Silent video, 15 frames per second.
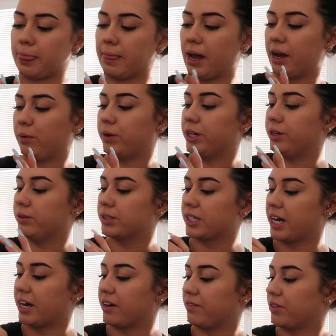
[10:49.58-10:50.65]
I would use
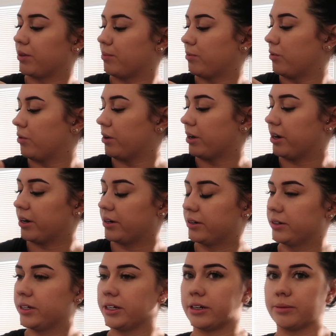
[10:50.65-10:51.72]
kind of the more,
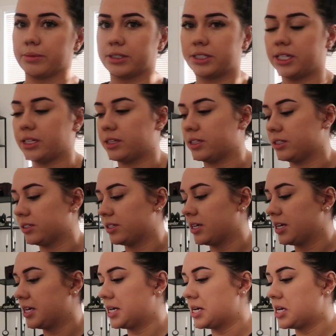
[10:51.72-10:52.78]
here, I'm gonna take this
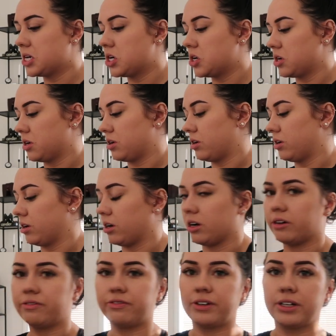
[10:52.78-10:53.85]

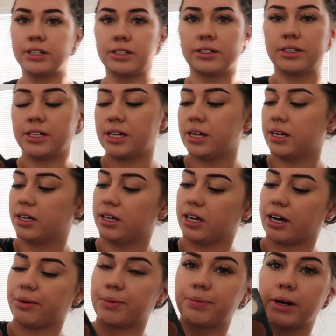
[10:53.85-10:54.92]
off.
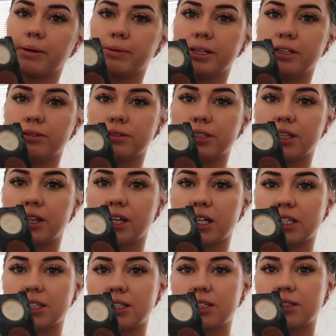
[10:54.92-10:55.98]
I would probably use
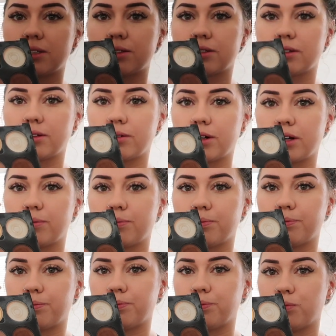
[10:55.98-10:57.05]
this
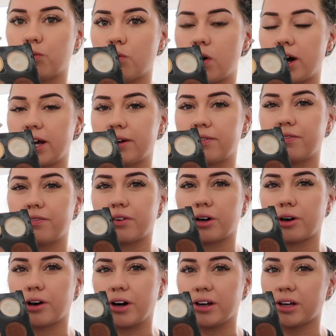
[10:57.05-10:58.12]
one
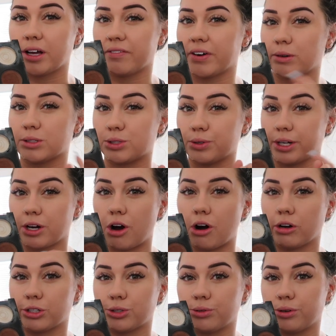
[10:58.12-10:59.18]
for if I was doing
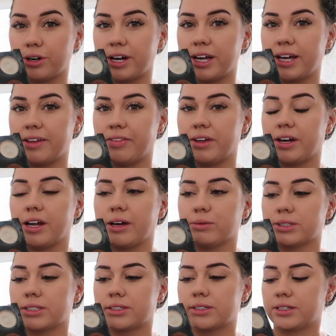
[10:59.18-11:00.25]
contouring and then I
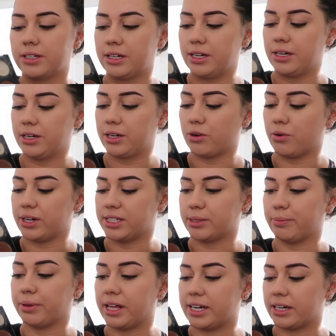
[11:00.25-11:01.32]
was going to
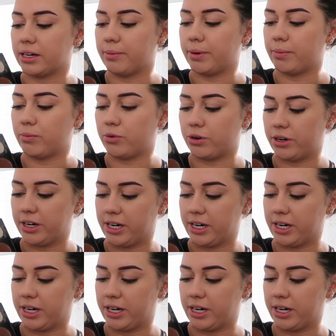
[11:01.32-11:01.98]
blend it a bit more.